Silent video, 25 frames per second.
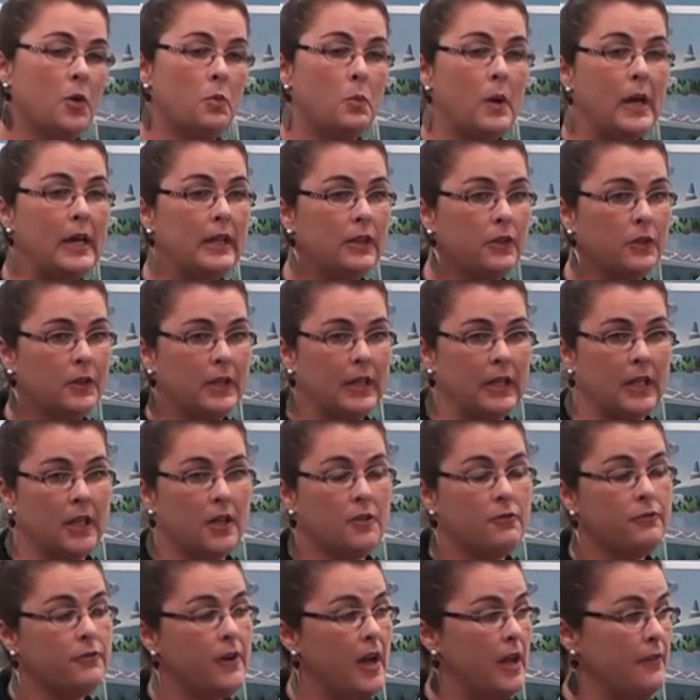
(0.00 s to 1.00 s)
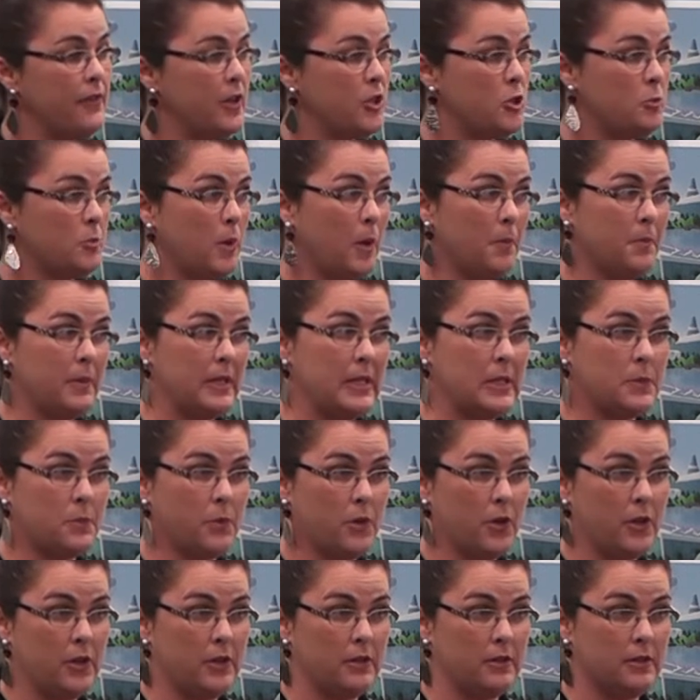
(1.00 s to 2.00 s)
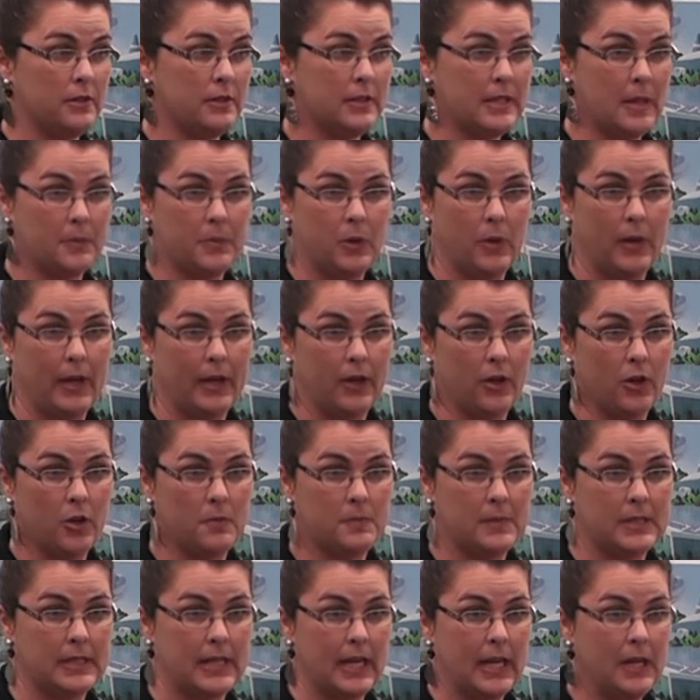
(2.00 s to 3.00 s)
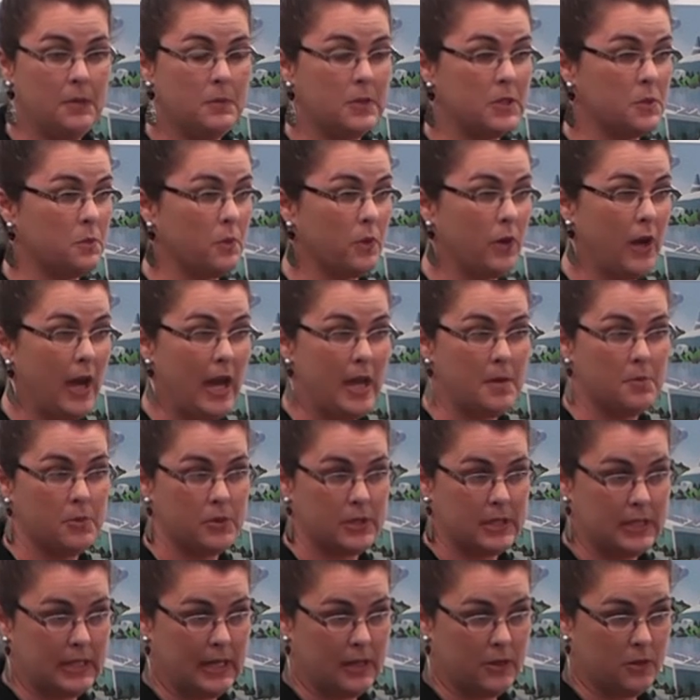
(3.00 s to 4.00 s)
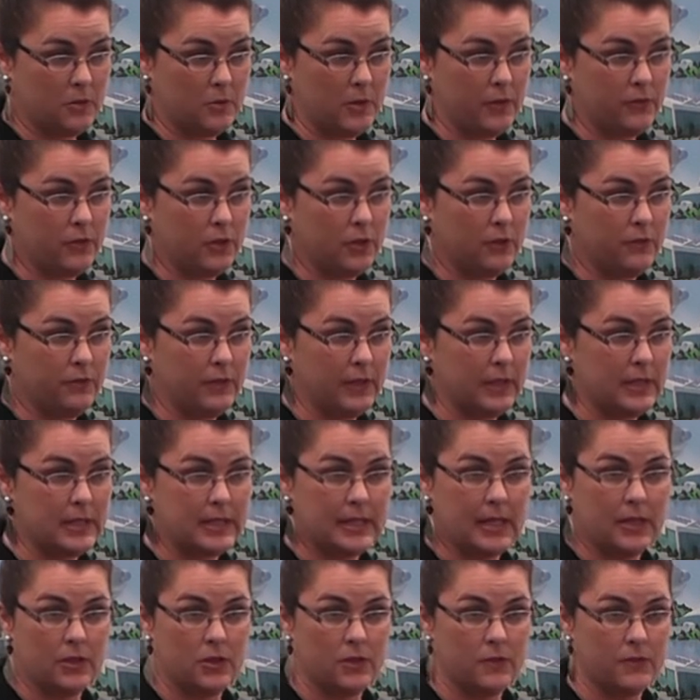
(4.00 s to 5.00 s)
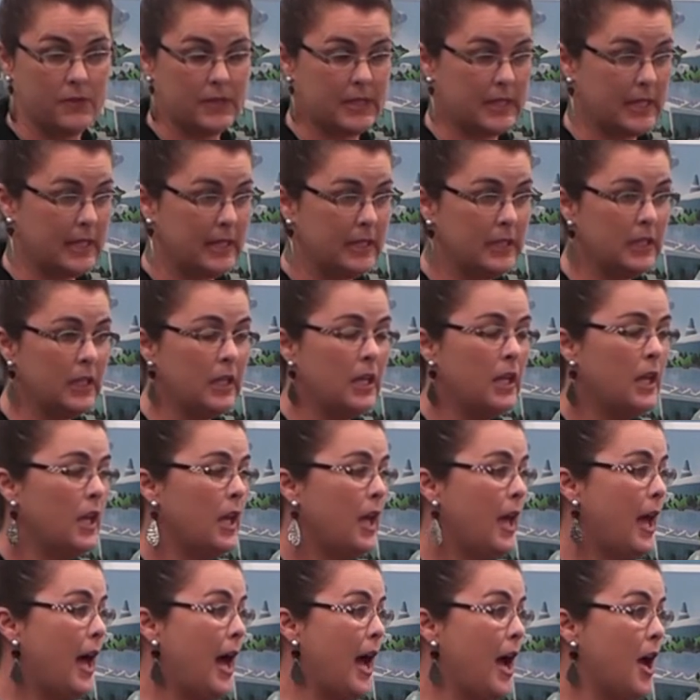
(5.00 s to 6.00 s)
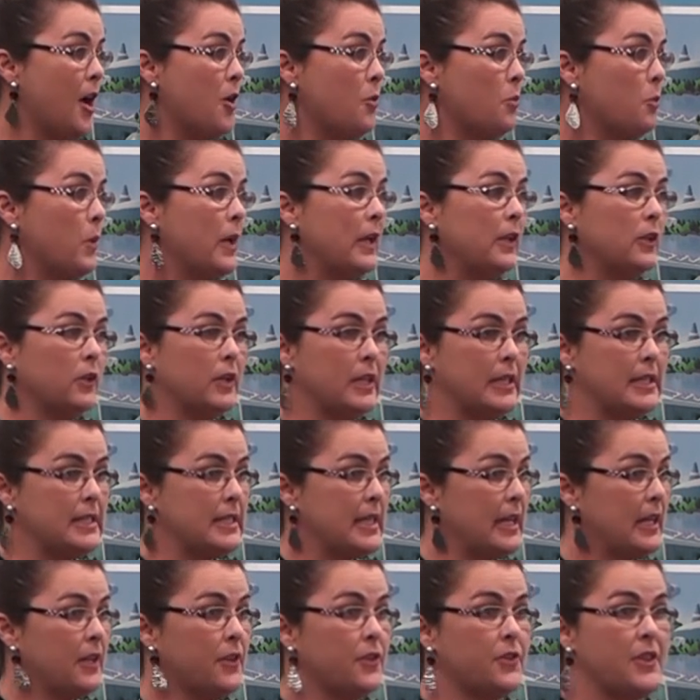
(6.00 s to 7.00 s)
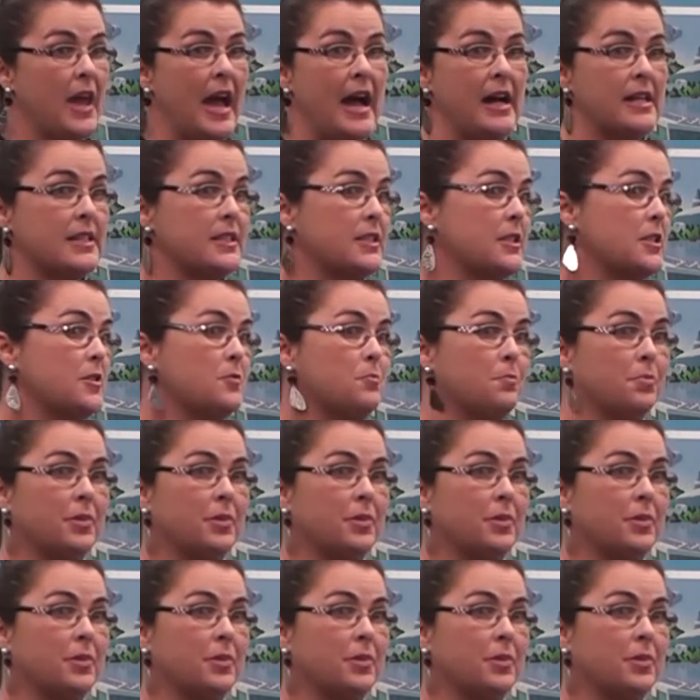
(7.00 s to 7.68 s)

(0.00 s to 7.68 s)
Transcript: We're looking 500 properties were on WA Homestay, which we were able to get the revenue figures that you've seen. Uh, we're looking to get a thousand